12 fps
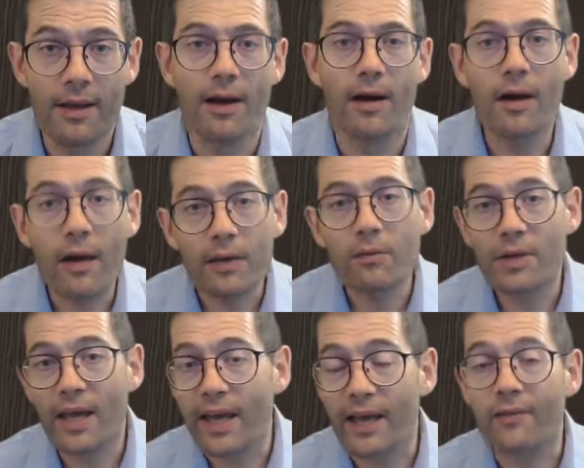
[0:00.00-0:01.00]
I would
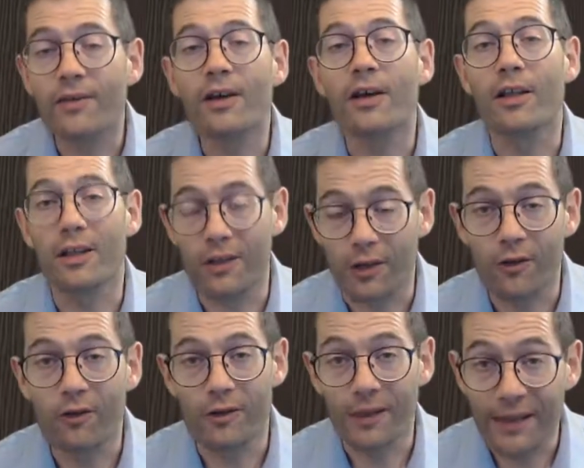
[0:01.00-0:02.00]
have a
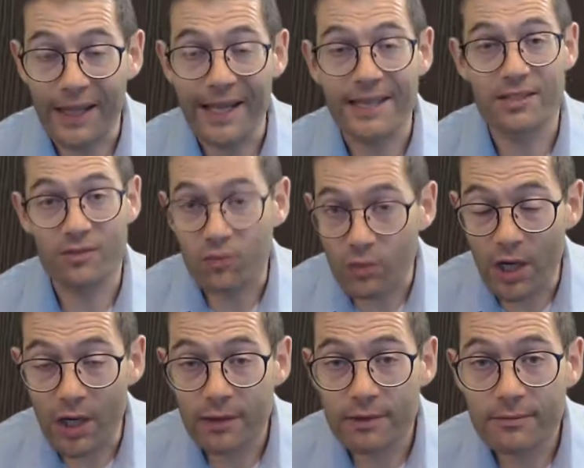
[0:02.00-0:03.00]
lot less
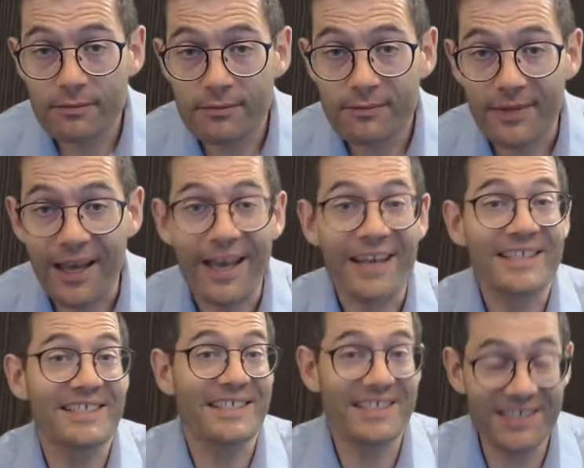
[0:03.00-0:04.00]
work. And
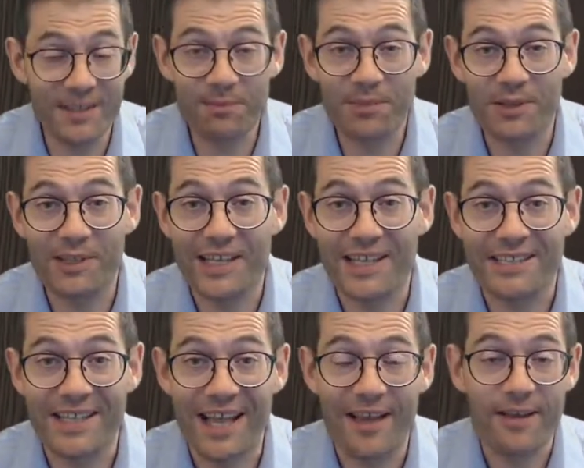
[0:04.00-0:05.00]
it's as simple as
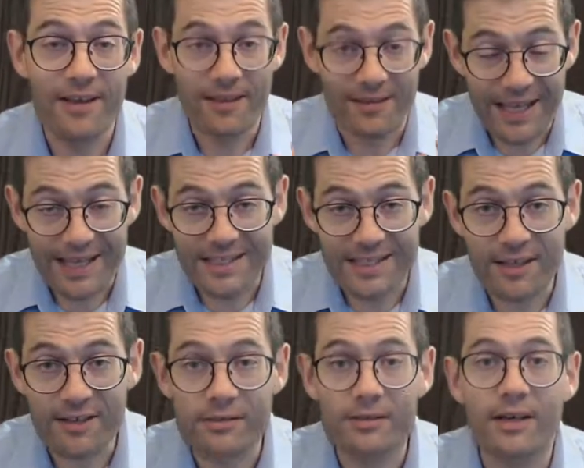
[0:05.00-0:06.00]
that. That
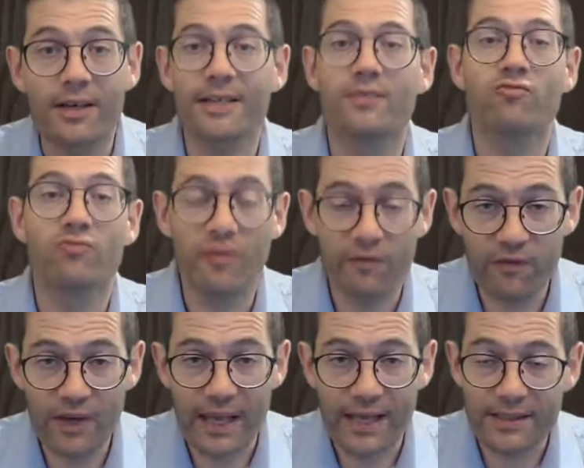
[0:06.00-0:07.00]
style guide
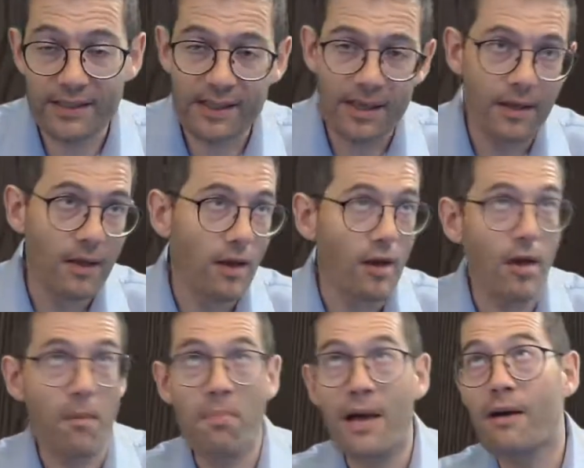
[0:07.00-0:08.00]
reflects
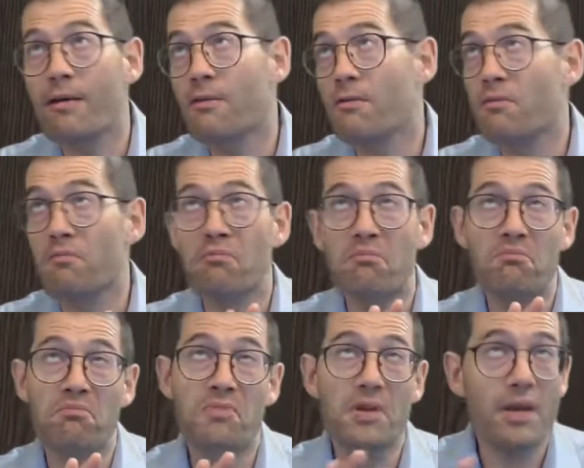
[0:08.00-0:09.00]
about
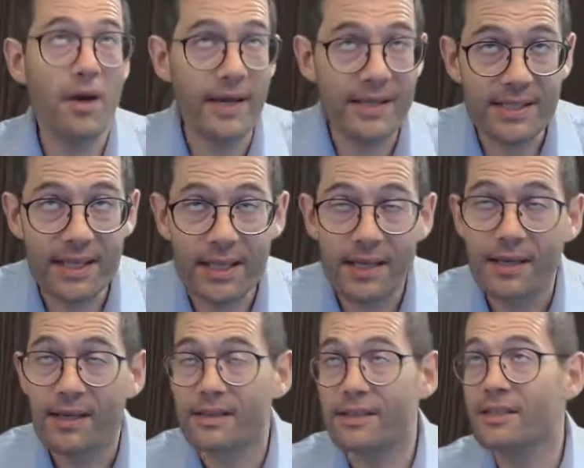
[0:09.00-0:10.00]
90
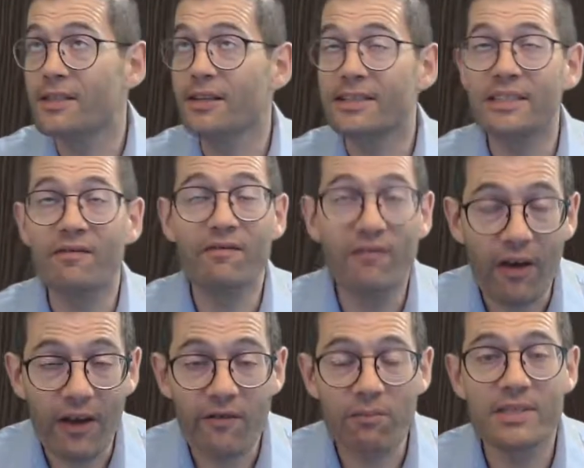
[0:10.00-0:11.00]
to
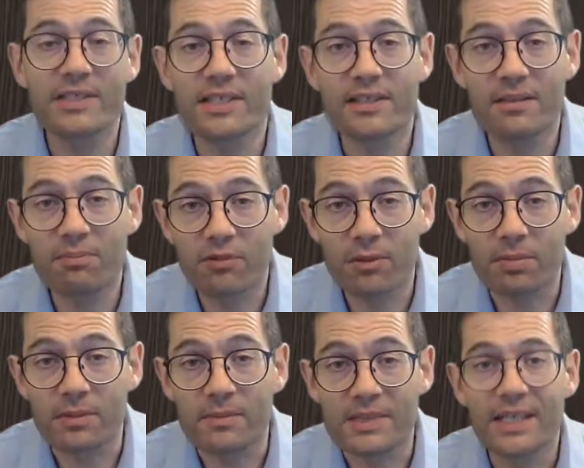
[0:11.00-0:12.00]
95% of the
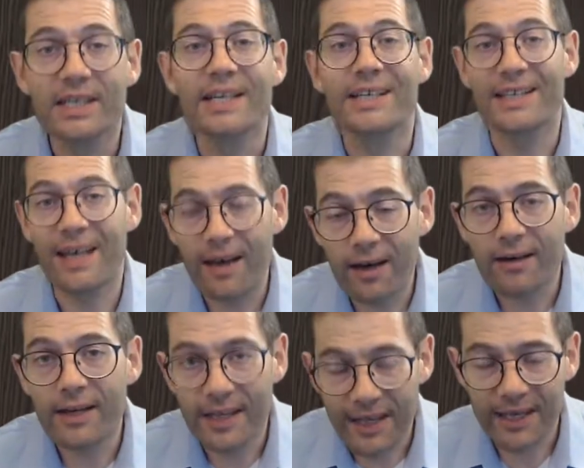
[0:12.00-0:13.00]
problems that
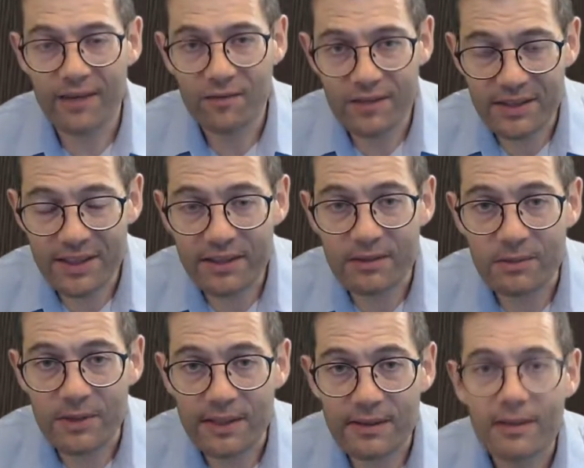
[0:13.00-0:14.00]
I have to deal
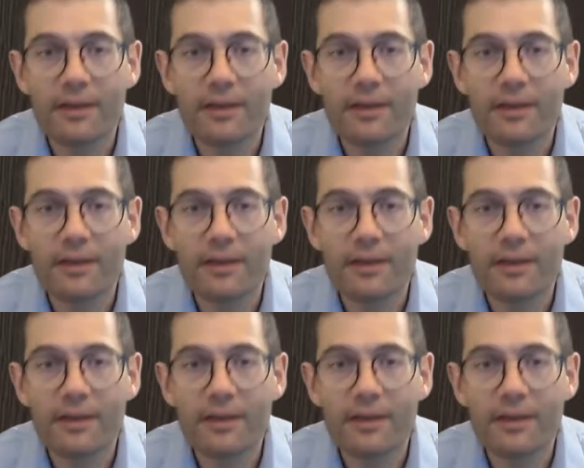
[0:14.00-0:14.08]
with